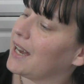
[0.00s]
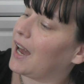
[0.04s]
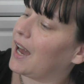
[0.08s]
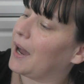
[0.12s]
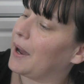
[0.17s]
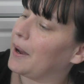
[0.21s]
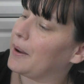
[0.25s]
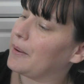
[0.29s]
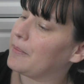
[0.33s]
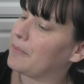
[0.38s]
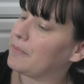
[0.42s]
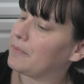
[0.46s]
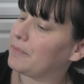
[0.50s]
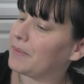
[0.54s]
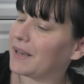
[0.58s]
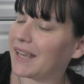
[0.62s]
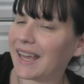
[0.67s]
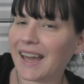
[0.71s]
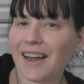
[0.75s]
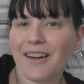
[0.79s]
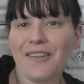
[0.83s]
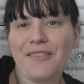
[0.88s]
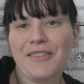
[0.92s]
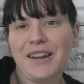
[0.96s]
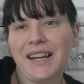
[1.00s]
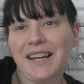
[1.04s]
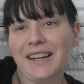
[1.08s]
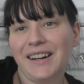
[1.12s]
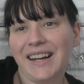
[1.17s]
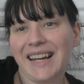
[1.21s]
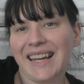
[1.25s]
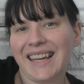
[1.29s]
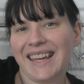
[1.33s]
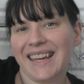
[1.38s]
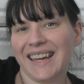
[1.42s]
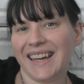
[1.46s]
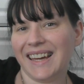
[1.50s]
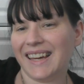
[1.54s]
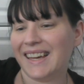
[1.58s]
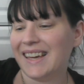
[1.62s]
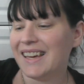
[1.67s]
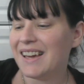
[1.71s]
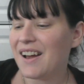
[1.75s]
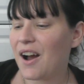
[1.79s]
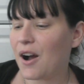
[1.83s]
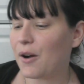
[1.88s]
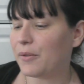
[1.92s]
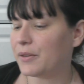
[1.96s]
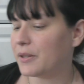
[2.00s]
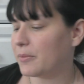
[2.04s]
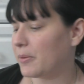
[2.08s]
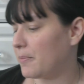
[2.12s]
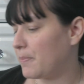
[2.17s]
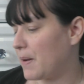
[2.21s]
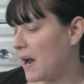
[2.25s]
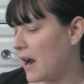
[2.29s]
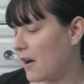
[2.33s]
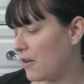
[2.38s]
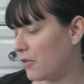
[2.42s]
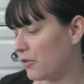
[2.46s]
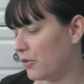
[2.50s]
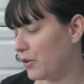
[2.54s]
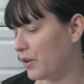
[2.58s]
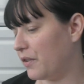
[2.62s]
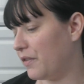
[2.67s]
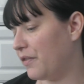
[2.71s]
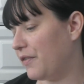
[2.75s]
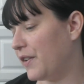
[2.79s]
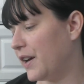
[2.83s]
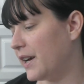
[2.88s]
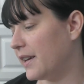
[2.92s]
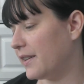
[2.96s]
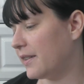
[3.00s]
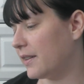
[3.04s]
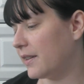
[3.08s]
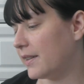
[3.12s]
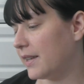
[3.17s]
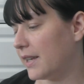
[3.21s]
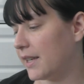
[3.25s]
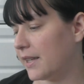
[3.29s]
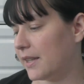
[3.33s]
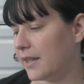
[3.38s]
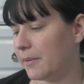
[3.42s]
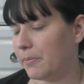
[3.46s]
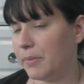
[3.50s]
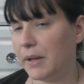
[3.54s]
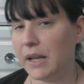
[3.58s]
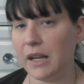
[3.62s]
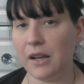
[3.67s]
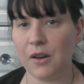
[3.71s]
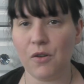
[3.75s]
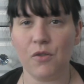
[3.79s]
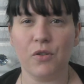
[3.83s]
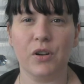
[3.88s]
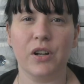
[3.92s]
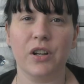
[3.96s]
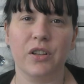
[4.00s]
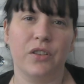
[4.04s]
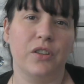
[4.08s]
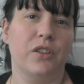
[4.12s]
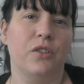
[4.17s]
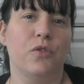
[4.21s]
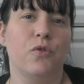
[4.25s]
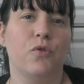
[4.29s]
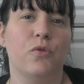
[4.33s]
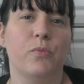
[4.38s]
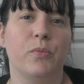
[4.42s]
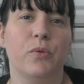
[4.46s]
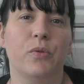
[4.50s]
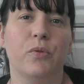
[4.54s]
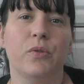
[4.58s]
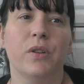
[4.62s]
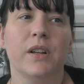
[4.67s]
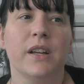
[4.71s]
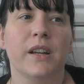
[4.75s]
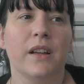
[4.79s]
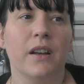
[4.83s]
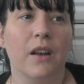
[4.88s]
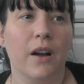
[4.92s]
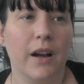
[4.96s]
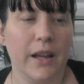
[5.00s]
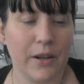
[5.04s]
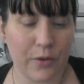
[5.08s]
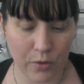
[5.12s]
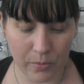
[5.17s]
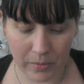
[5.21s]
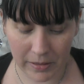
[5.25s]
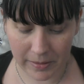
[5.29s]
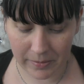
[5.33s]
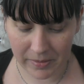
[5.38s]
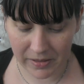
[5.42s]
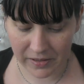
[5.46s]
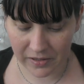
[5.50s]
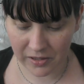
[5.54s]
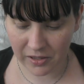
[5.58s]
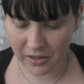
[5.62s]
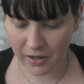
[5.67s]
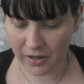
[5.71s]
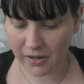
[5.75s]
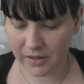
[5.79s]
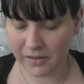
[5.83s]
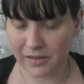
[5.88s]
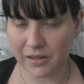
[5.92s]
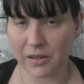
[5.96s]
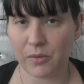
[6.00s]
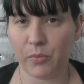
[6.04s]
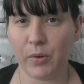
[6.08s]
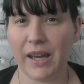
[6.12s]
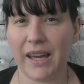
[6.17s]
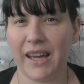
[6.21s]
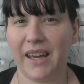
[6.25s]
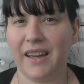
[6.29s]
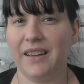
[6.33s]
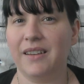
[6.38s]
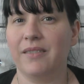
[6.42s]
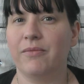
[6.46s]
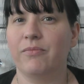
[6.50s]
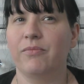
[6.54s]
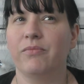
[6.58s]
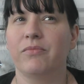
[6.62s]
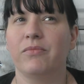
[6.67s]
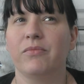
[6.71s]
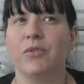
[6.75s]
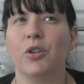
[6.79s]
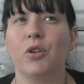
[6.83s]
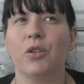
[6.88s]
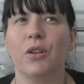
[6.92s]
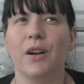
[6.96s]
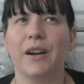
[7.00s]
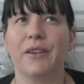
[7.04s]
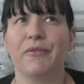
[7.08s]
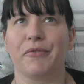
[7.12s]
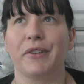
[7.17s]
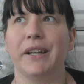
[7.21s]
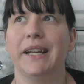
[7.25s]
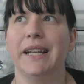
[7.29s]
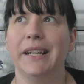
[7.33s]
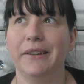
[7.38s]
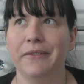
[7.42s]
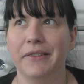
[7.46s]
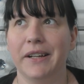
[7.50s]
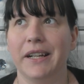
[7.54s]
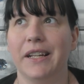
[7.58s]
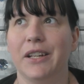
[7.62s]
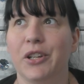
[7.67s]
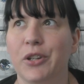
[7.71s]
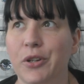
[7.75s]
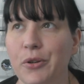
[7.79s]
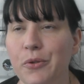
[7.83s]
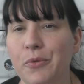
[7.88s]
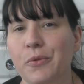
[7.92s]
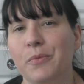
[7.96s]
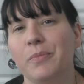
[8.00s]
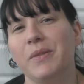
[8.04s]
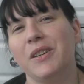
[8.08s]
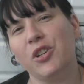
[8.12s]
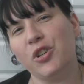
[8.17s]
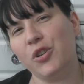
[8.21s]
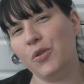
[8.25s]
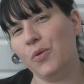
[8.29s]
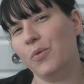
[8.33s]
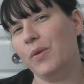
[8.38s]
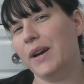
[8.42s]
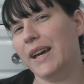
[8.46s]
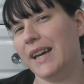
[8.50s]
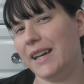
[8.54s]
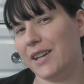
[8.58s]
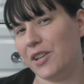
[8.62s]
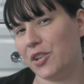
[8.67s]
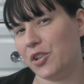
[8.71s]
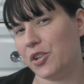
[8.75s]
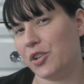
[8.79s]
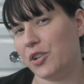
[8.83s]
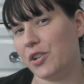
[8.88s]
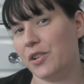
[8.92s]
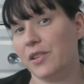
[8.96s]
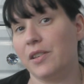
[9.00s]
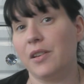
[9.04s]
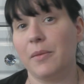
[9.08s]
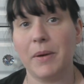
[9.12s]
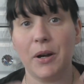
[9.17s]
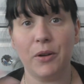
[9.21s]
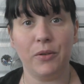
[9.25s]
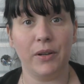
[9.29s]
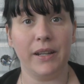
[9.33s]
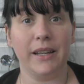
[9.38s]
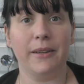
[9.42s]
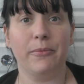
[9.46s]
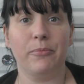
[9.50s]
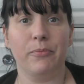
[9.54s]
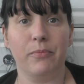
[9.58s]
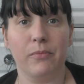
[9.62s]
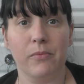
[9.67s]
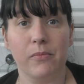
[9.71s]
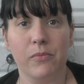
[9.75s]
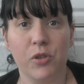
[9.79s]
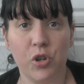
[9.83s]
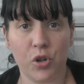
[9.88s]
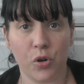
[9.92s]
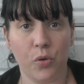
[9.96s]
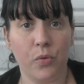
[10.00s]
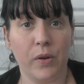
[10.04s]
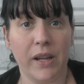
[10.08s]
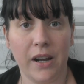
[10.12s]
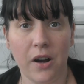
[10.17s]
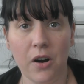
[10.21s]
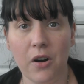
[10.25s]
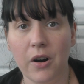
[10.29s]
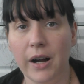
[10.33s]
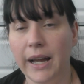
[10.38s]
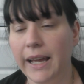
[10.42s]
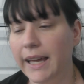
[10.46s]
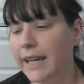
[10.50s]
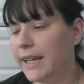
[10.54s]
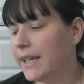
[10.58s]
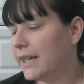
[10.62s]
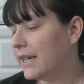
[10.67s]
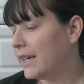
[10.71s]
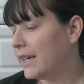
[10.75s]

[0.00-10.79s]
Um, but yeah, I really like it. I was a bit paranoid at first because it is a bit longer than normal. Like normally my skirts I wear, not like really, really short, but short-ish because I'm only short in height.